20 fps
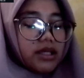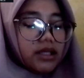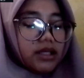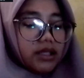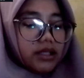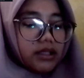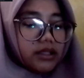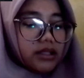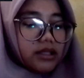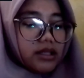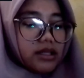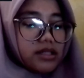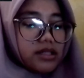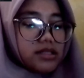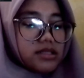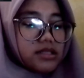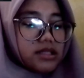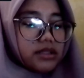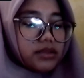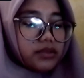In a
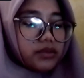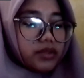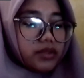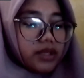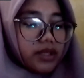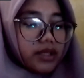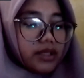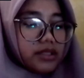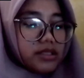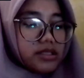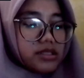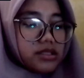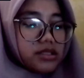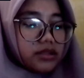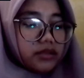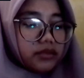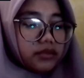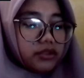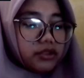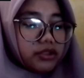Saturday
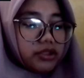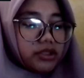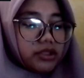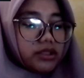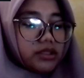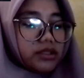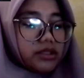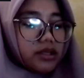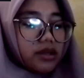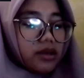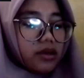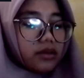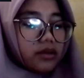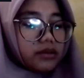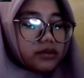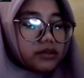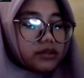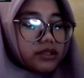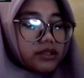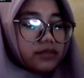discussion
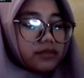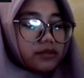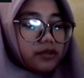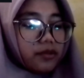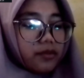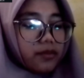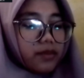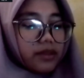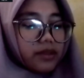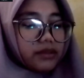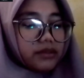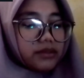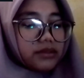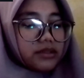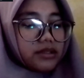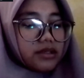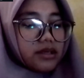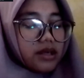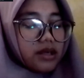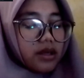on Crypto
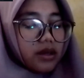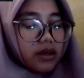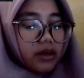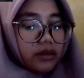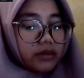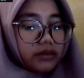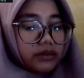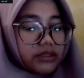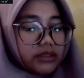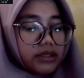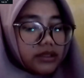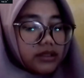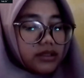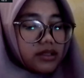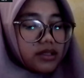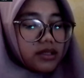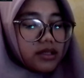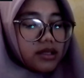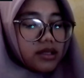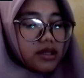Banter,
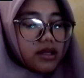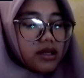O'Leary,